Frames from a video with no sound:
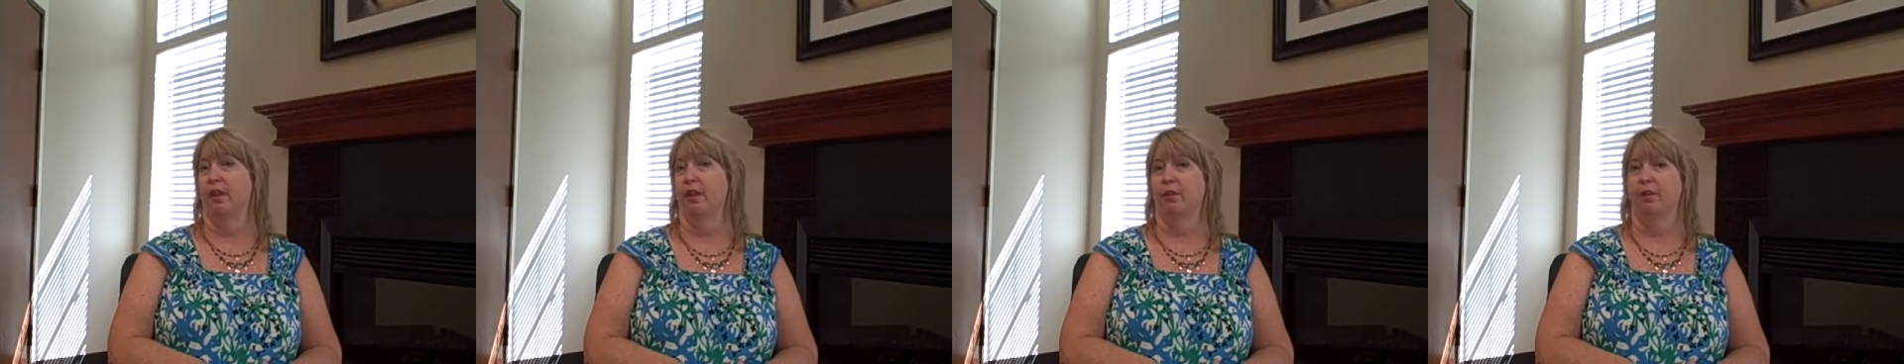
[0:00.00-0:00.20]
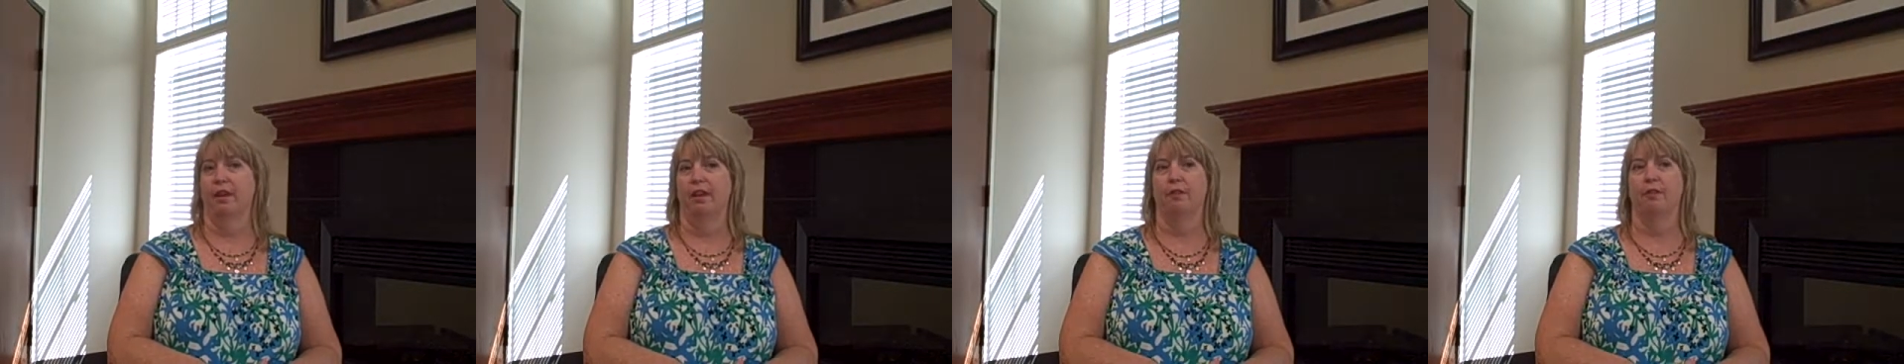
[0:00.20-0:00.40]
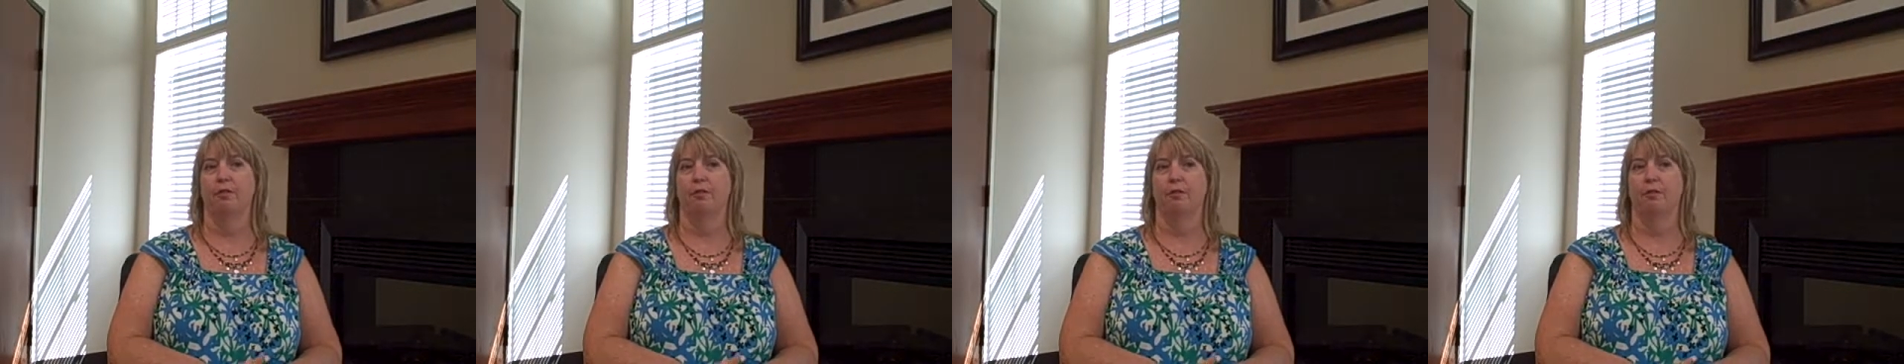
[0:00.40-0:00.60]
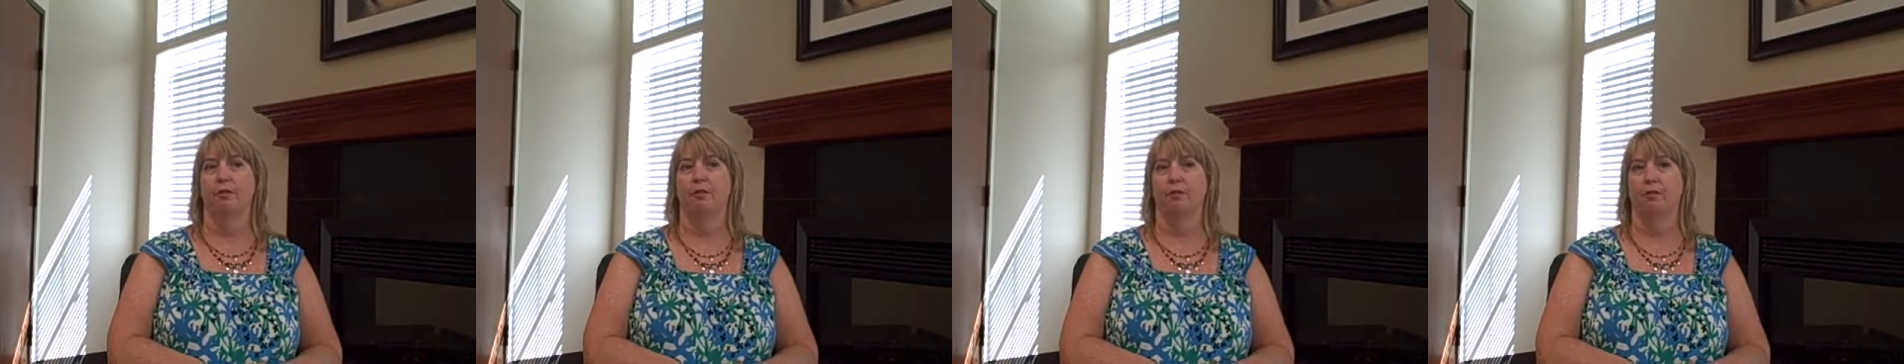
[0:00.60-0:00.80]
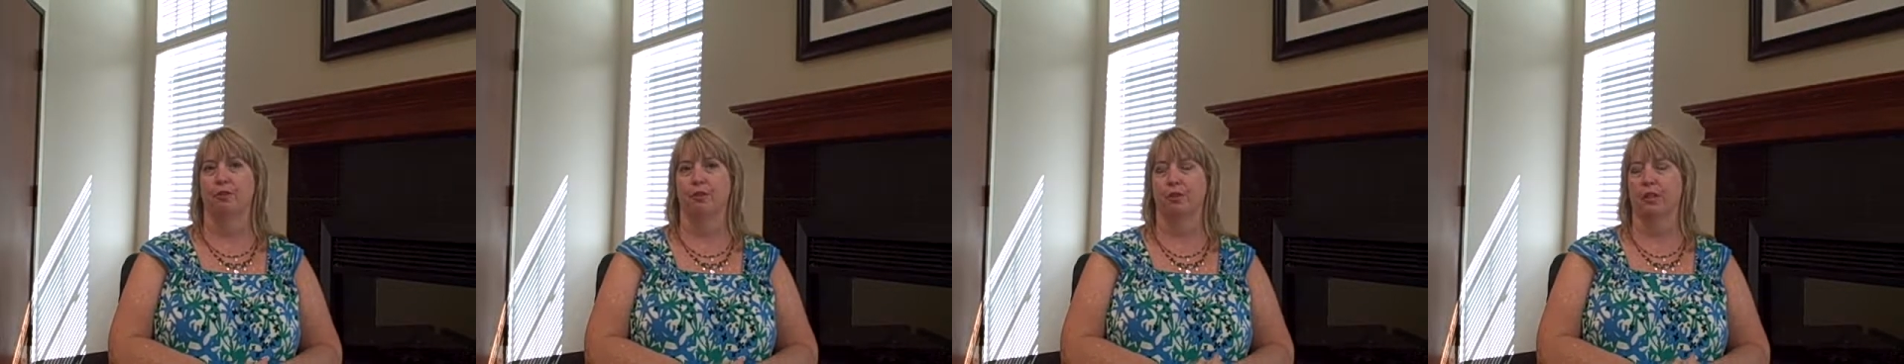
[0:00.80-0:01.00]
and grateful
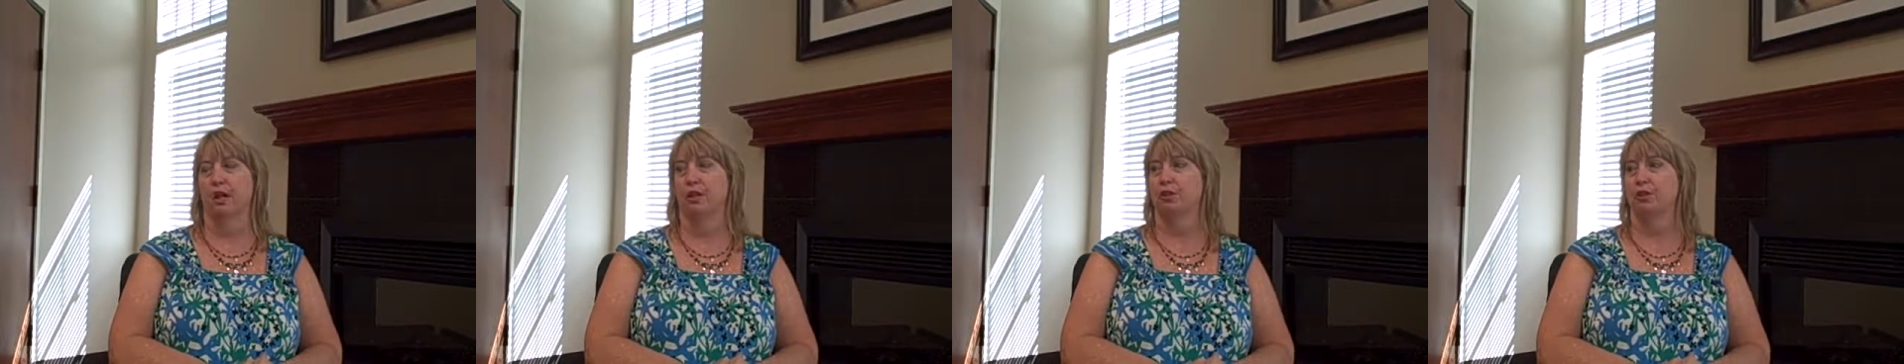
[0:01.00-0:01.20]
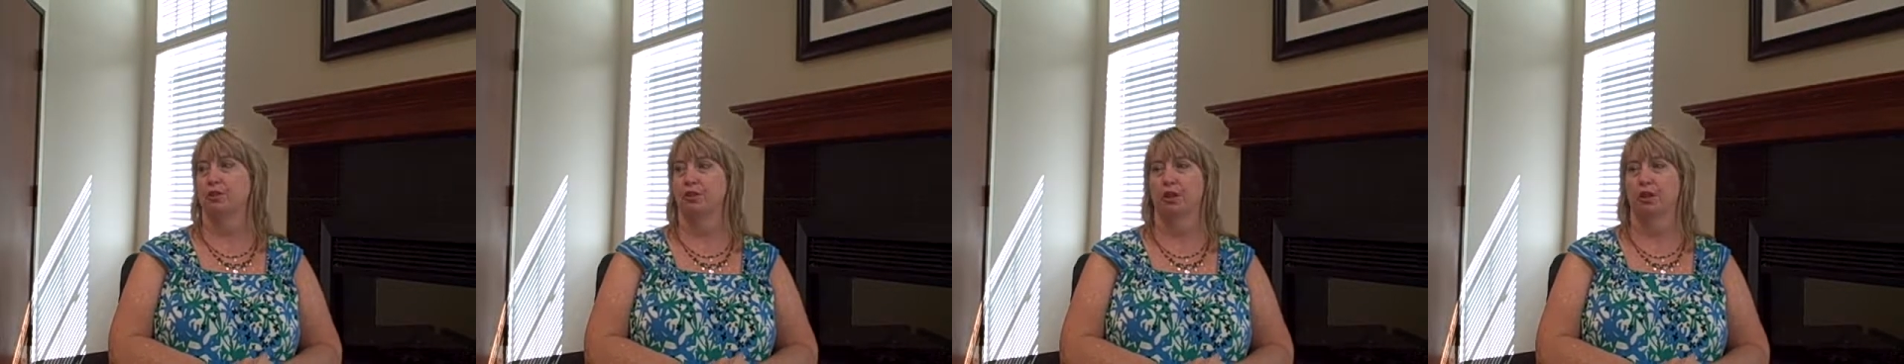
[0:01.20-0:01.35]
for Dr.